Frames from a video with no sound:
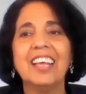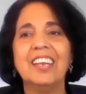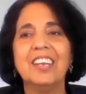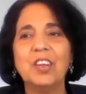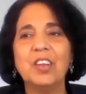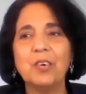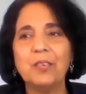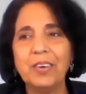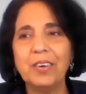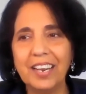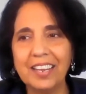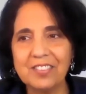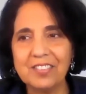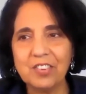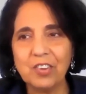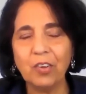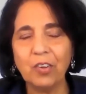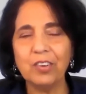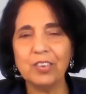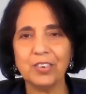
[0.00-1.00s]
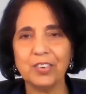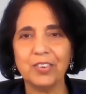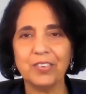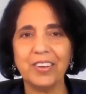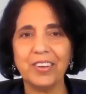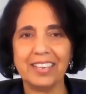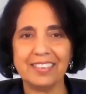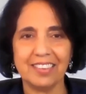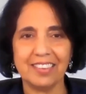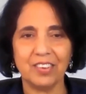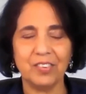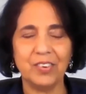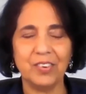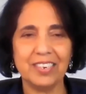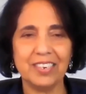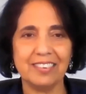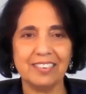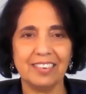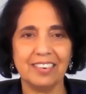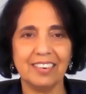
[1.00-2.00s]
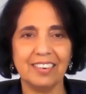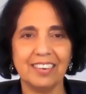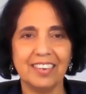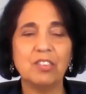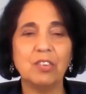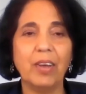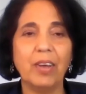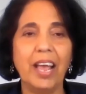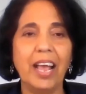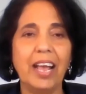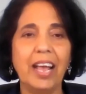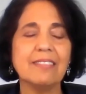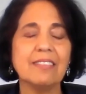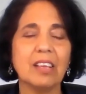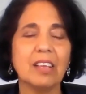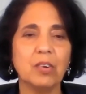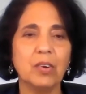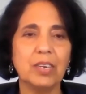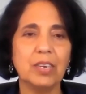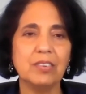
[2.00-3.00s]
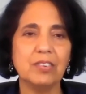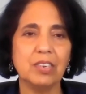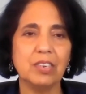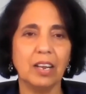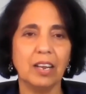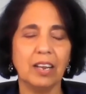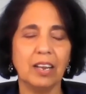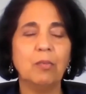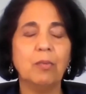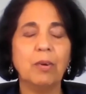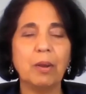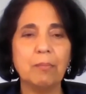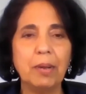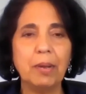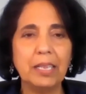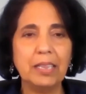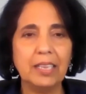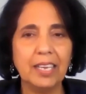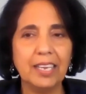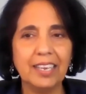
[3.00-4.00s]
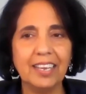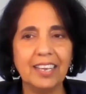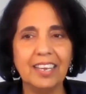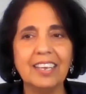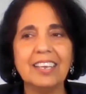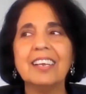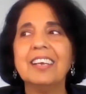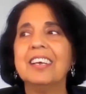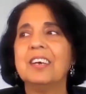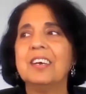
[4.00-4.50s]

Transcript: No one has told you to ask the question. So ask the question What am I thinking?